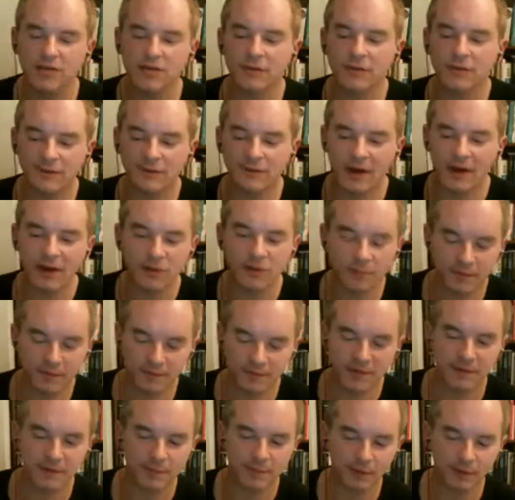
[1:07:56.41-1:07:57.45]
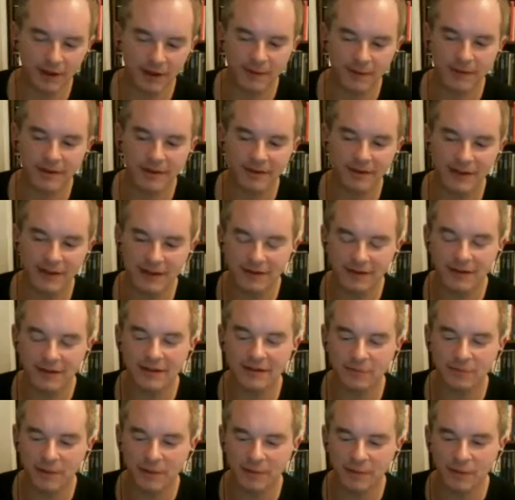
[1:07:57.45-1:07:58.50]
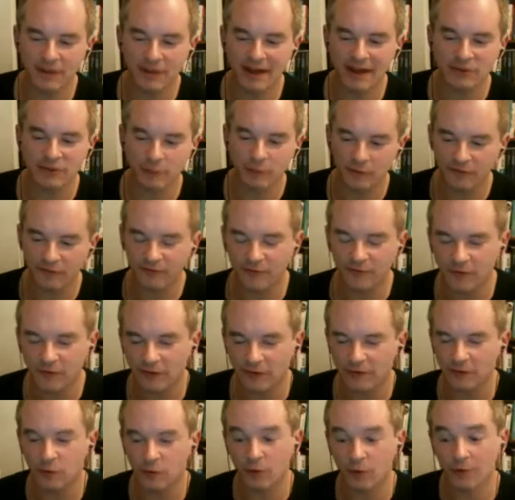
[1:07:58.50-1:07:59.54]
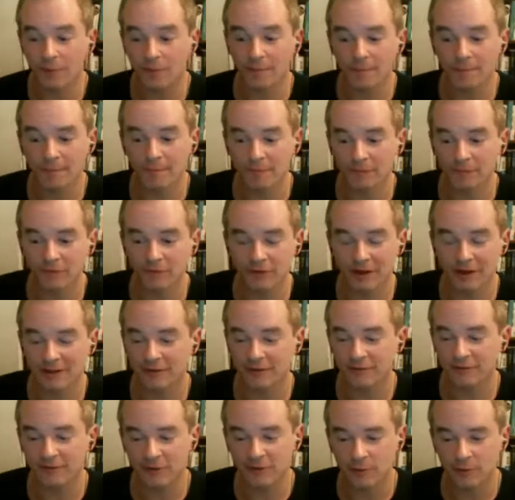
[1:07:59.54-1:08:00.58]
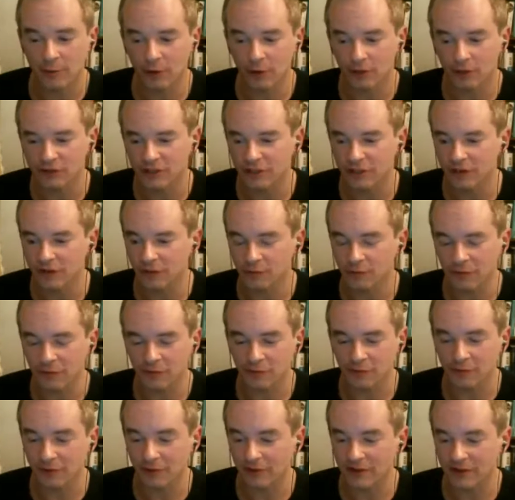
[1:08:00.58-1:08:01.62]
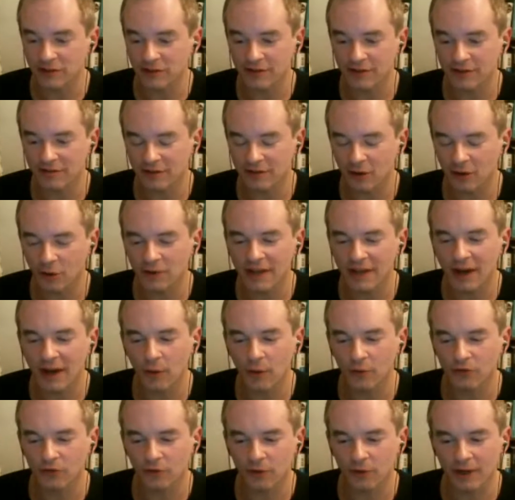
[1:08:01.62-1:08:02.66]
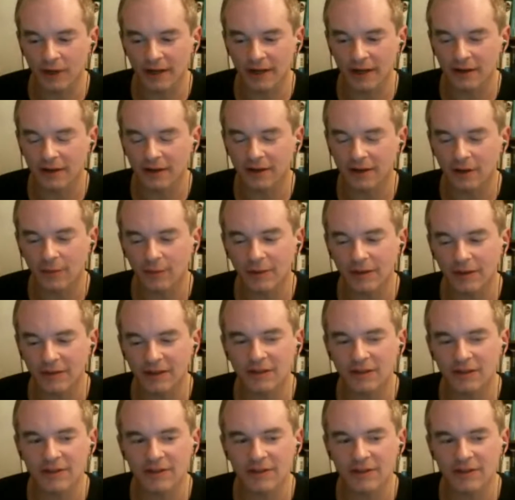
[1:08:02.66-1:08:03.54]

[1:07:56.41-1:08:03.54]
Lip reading: you ask people, I mean, like, these people they asked about you had the female genital mutilation, they said, oh yeah, it was great. These